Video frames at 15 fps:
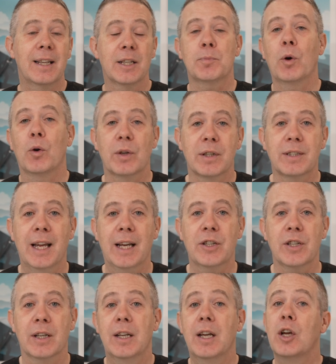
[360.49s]
this bonus
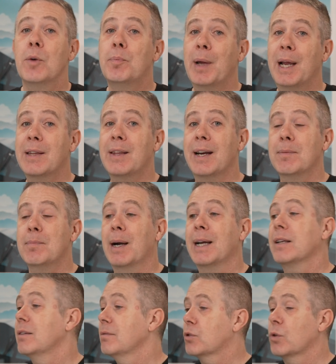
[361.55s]
section. Bear that in
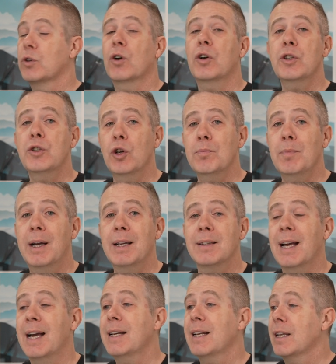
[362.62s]
mind. So as long as you don't mind
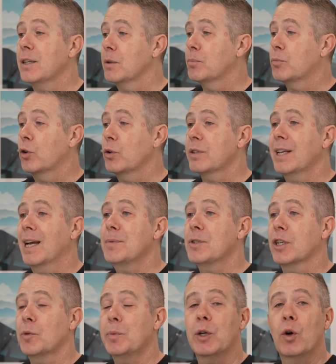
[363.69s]
that and the prototypes
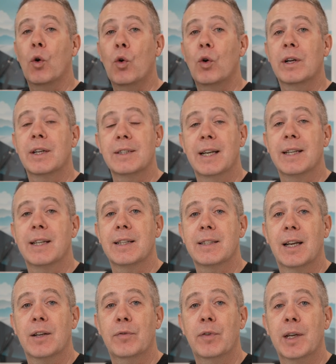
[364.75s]
are going to be all contained
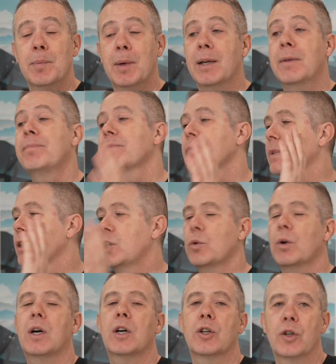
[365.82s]
inside Figma,
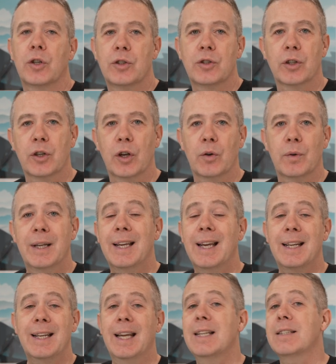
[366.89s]
you are good to go.
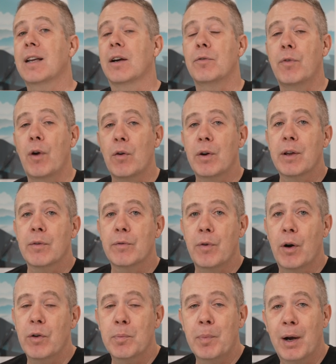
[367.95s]
It is a very,
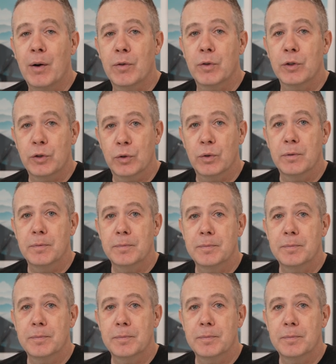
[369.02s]
very powerful tool.